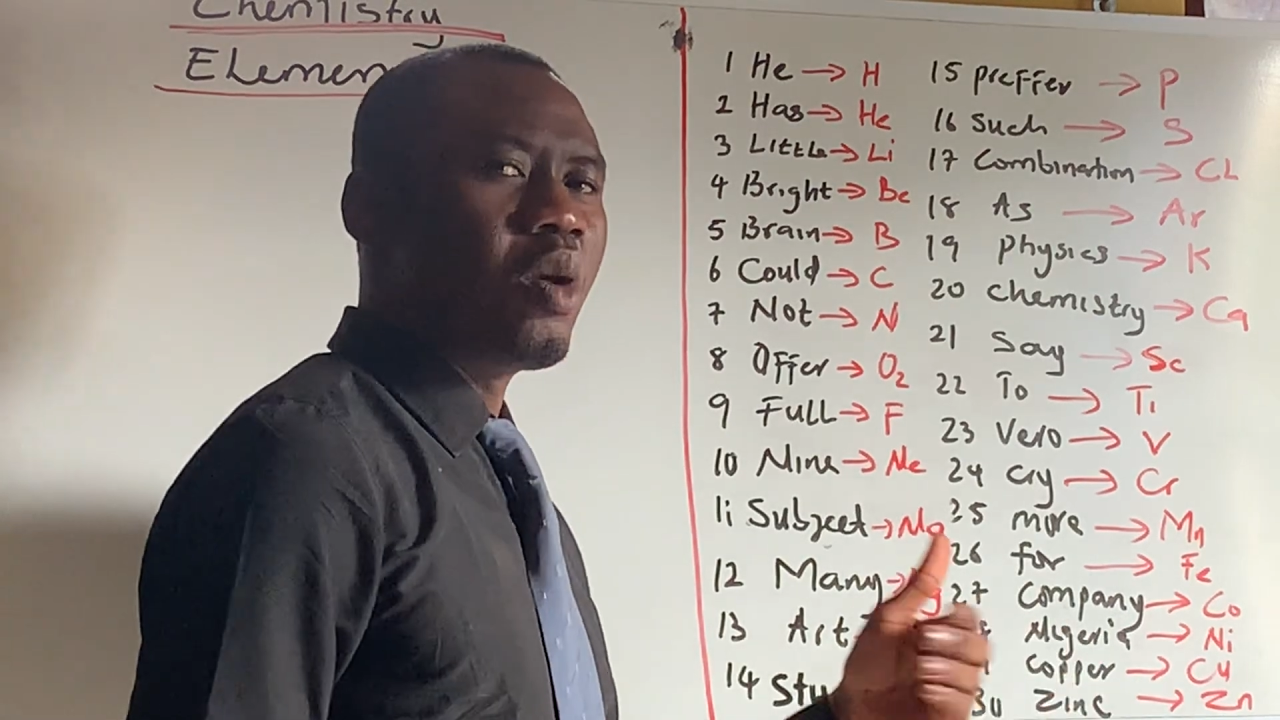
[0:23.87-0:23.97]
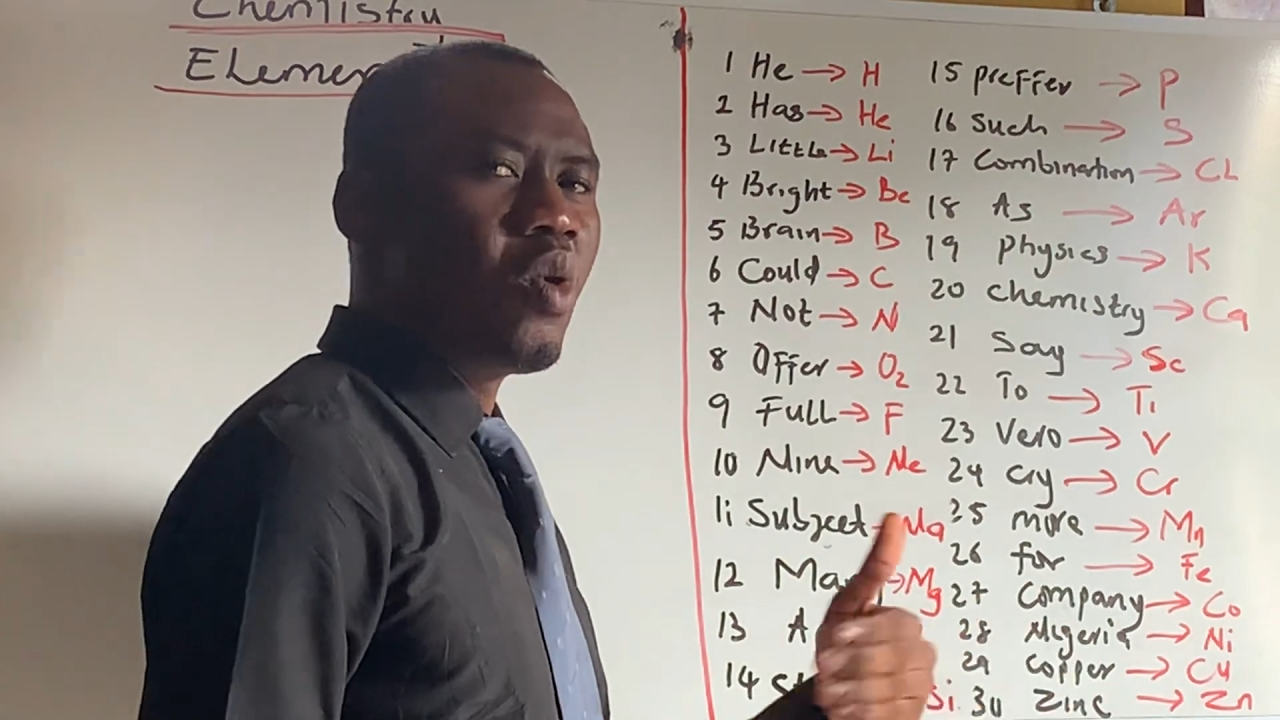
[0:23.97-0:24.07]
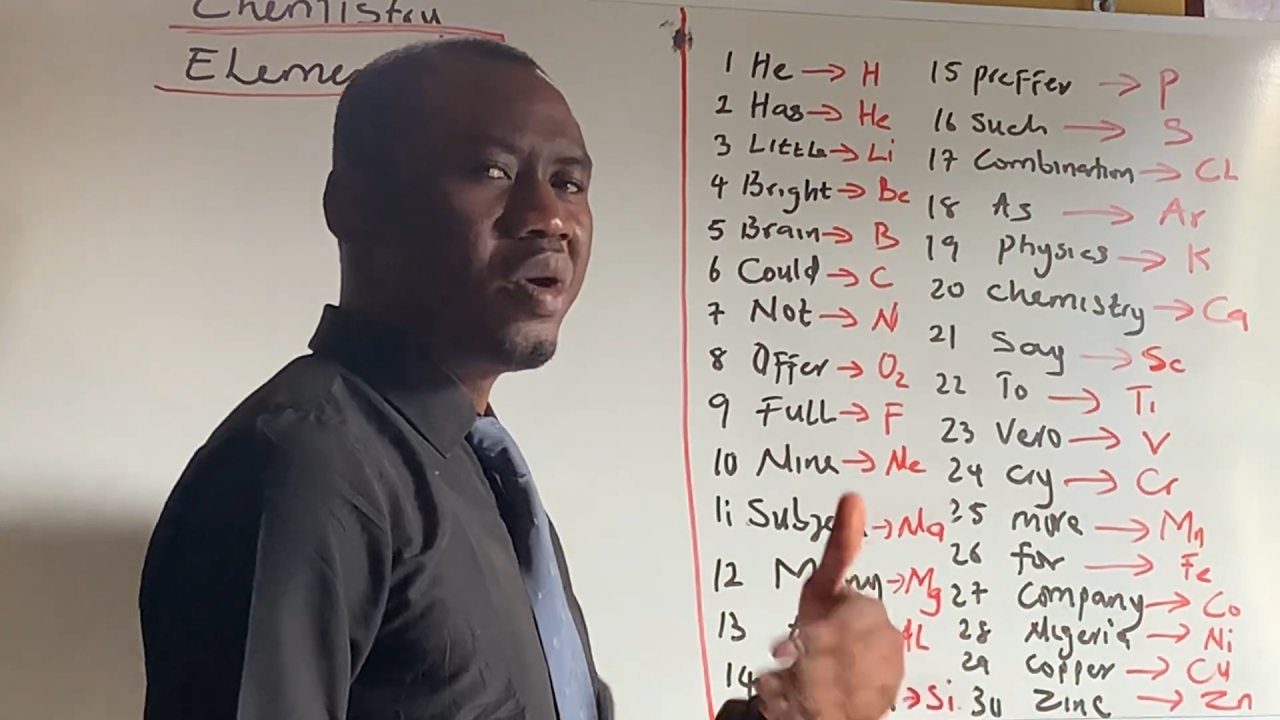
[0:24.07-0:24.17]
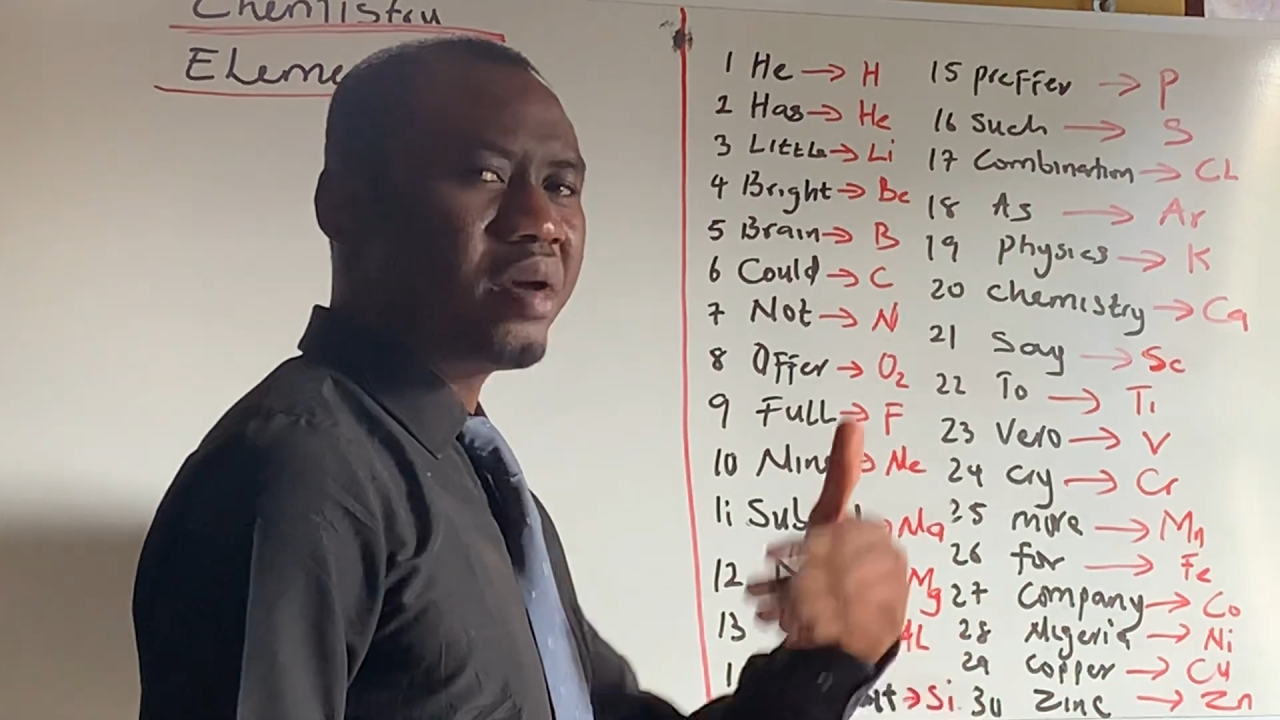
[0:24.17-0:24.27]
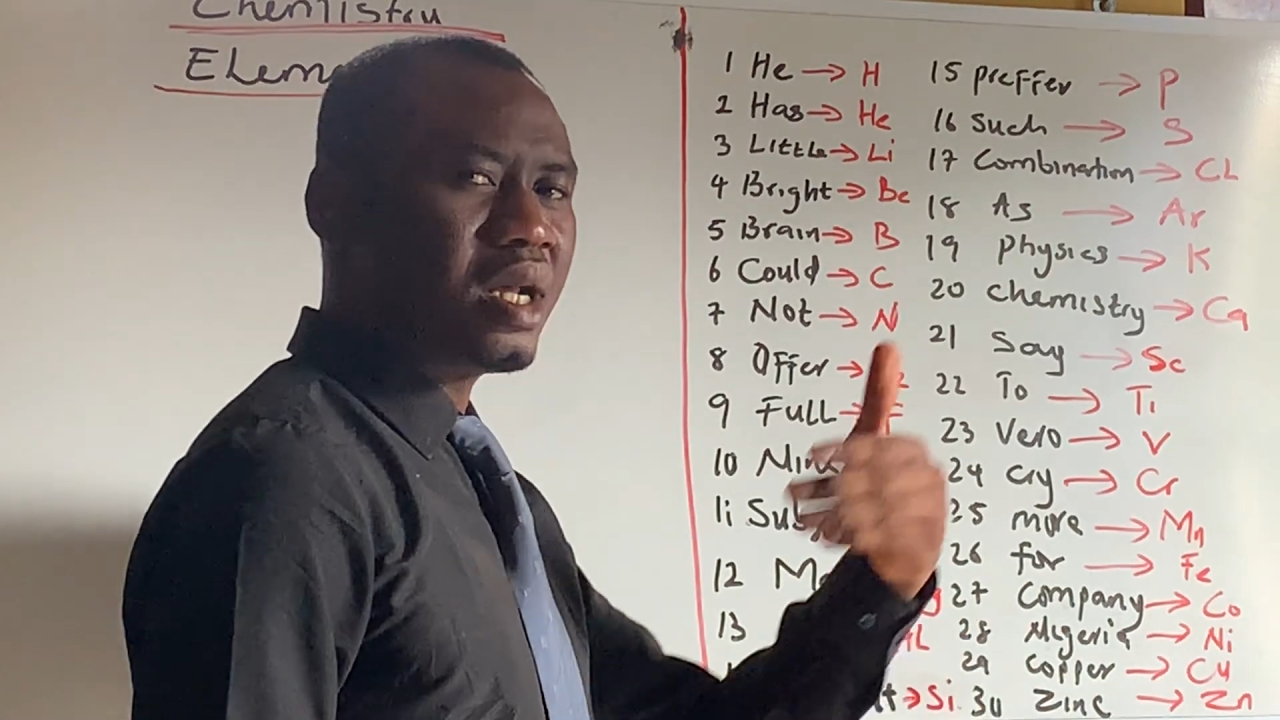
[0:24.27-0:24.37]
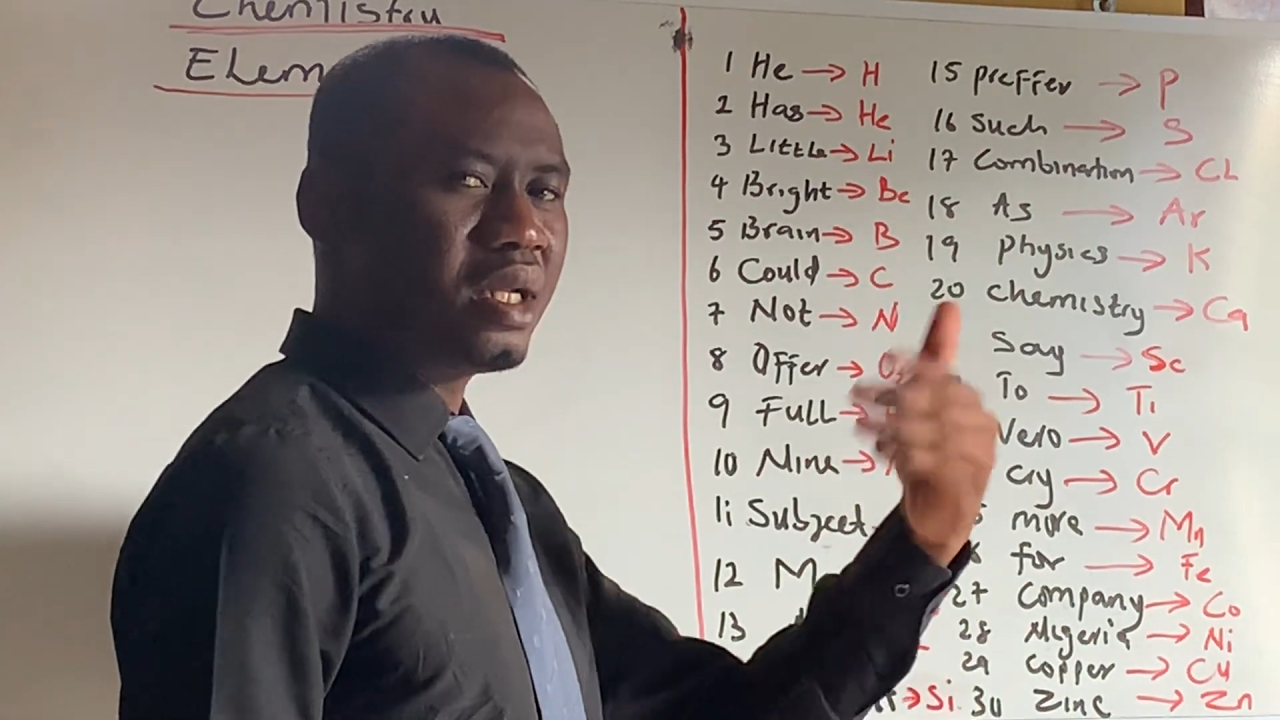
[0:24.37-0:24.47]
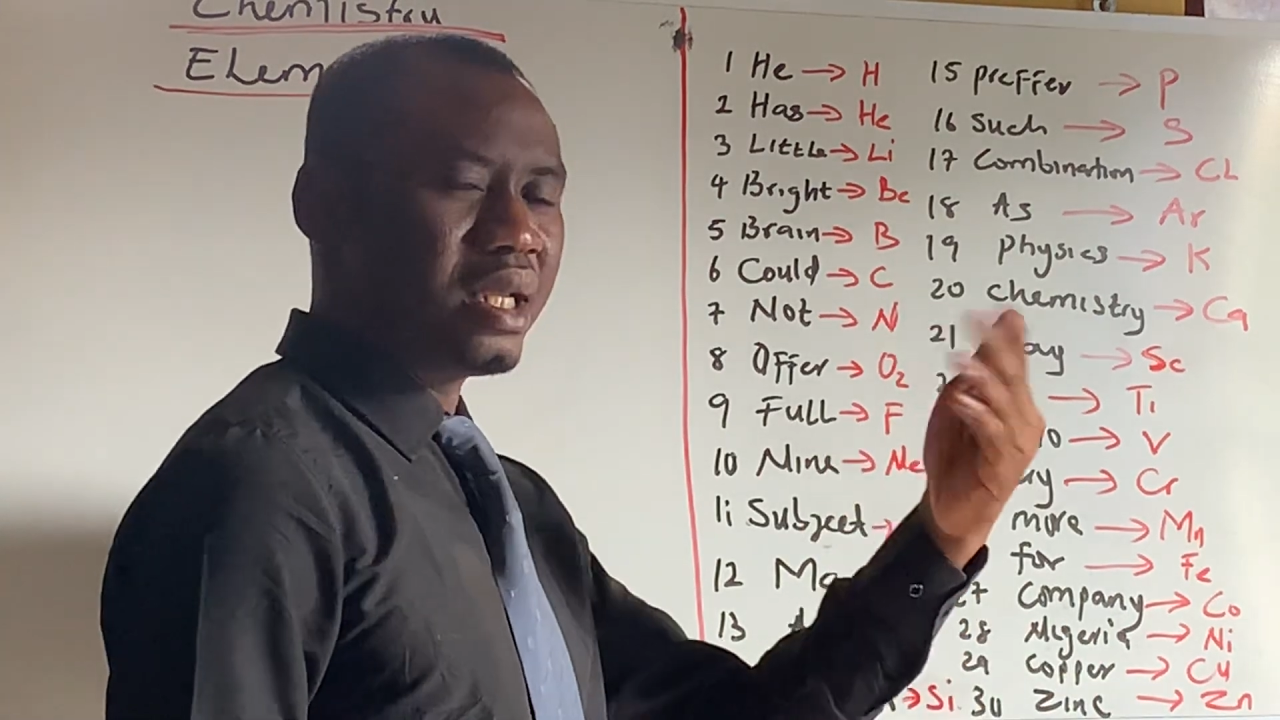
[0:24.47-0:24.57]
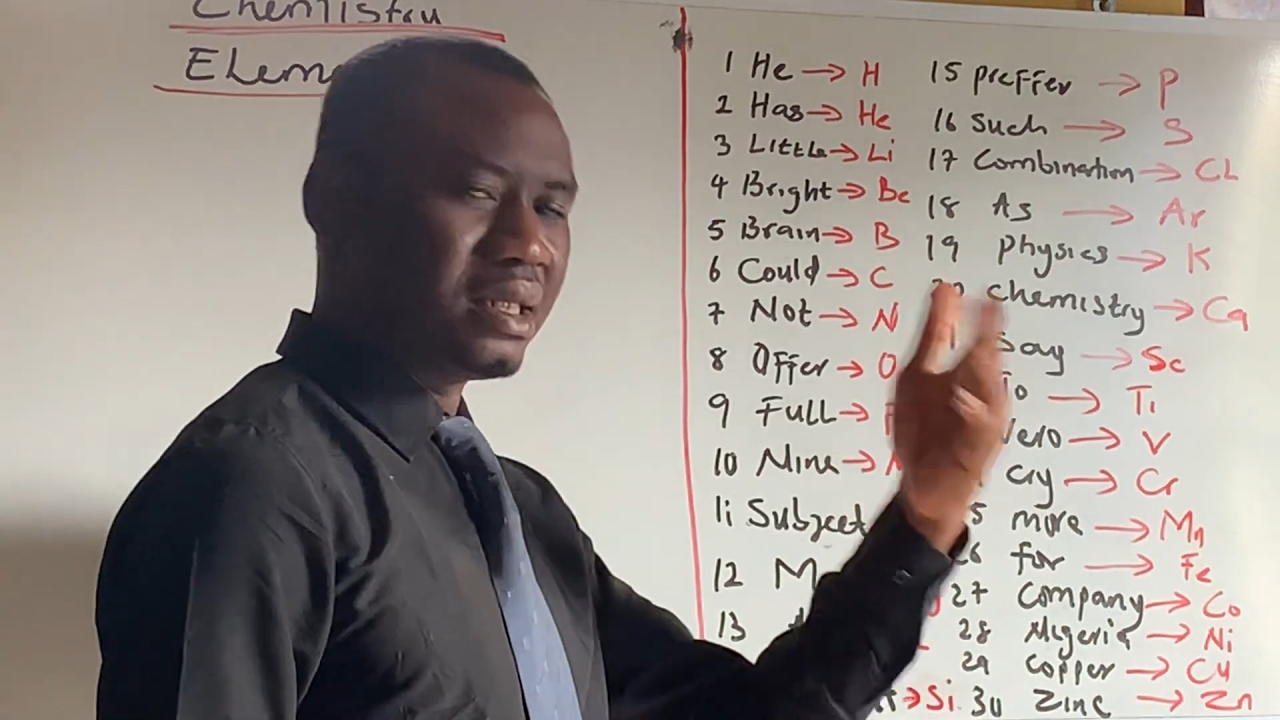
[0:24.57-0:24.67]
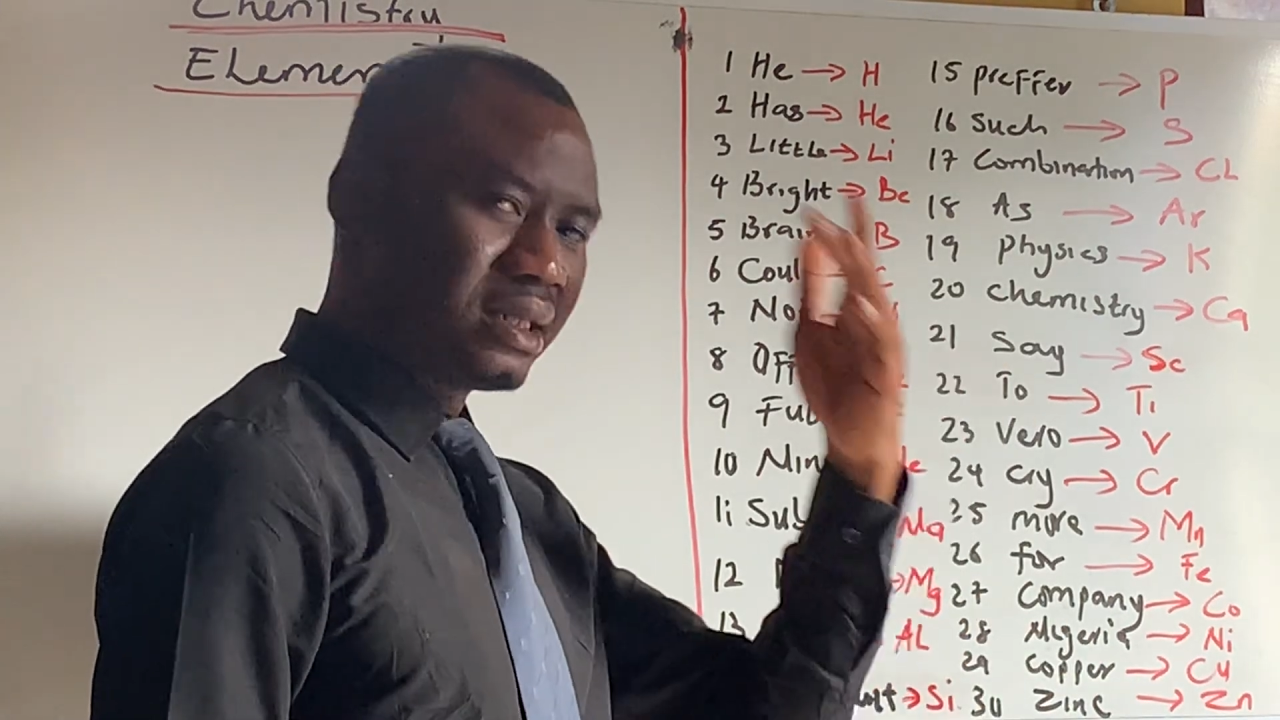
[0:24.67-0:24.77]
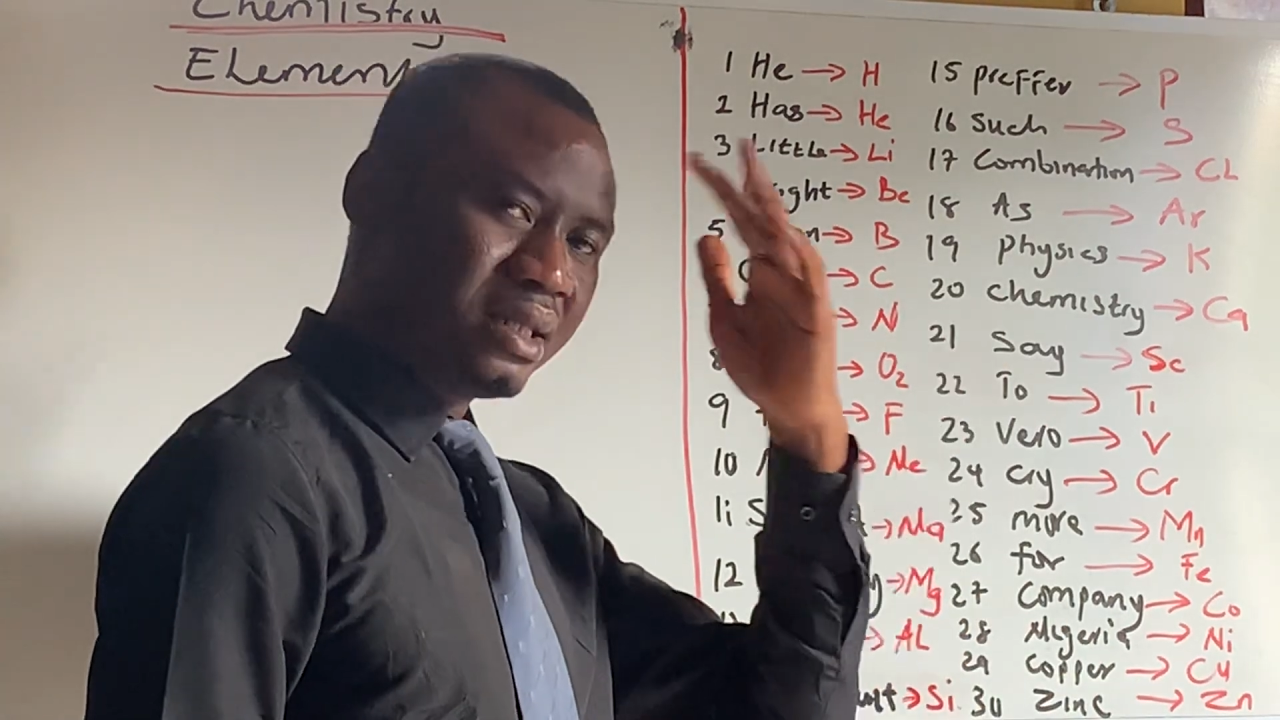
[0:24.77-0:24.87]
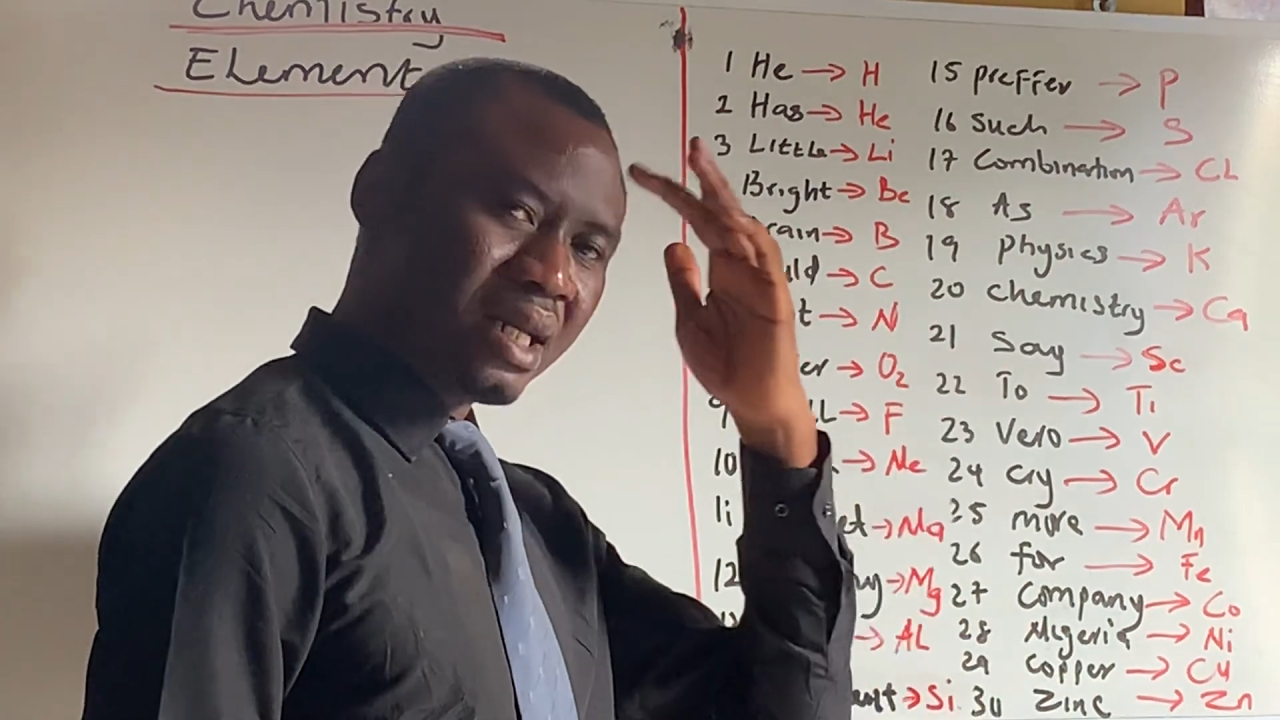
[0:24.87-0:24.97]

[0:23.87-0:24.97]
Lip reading: 118